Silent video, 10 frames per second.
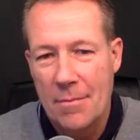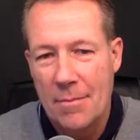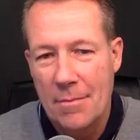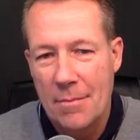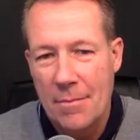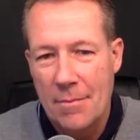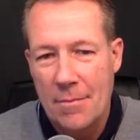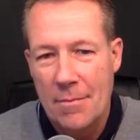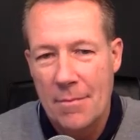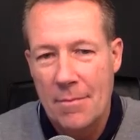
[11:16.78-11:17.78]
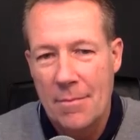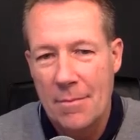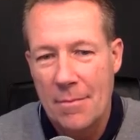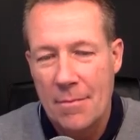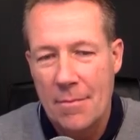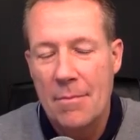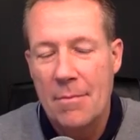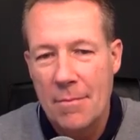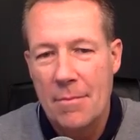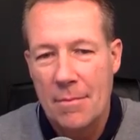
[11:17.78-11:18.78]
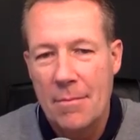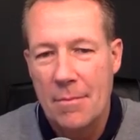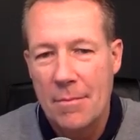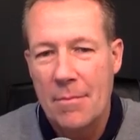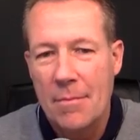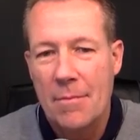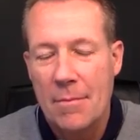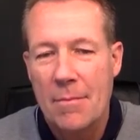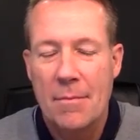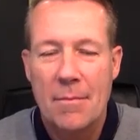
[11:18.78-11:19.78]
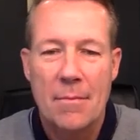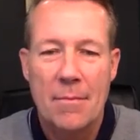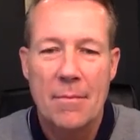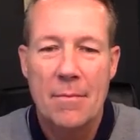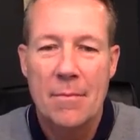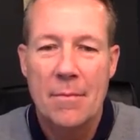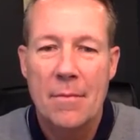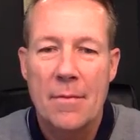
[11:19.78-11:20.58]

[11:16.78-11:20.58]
No words are spoken by the person on screen.